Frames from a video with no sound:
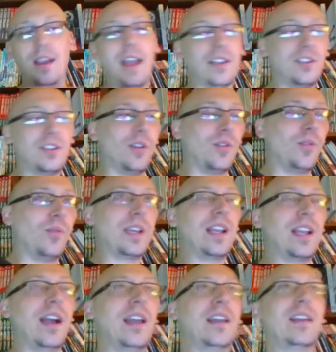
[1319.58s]
And so we
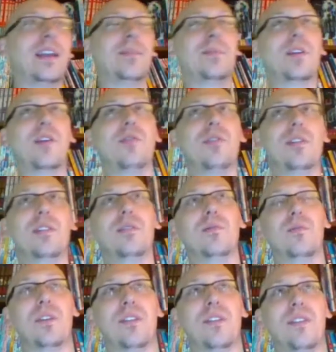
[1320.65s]
kind of kept
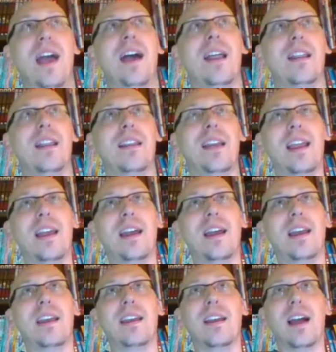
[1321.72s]
going with that. And
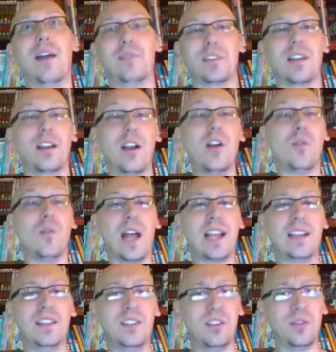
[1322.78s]
I was like, oh, well, I
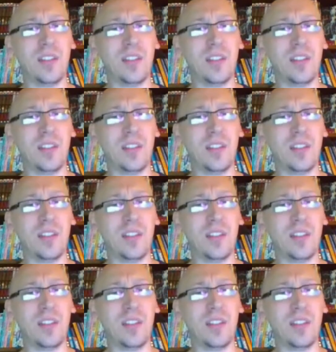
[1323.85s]
can do